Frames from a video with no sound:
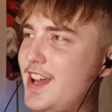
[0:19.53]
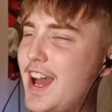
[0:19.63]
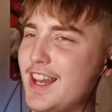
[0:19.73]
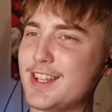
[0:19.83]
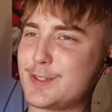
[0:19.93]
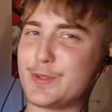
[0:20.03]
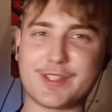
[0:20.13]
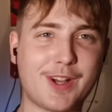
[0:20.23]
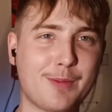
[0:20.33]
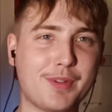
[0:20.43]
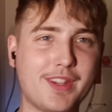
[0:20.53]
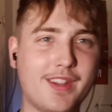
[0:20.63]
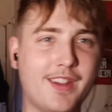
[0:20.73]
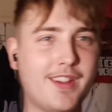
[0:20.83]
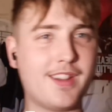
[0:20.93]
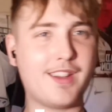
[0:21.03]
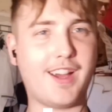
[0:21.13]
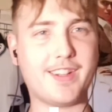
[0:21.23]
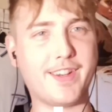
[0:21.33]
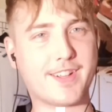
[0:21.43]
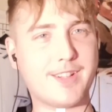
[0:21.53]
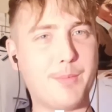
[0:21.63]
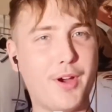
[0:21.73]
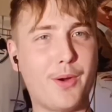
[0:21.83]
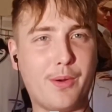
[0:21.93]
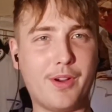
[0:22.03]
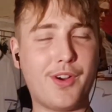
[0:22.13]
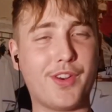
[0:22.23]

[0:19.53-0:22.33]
Alex Wasabi and Nick Lamo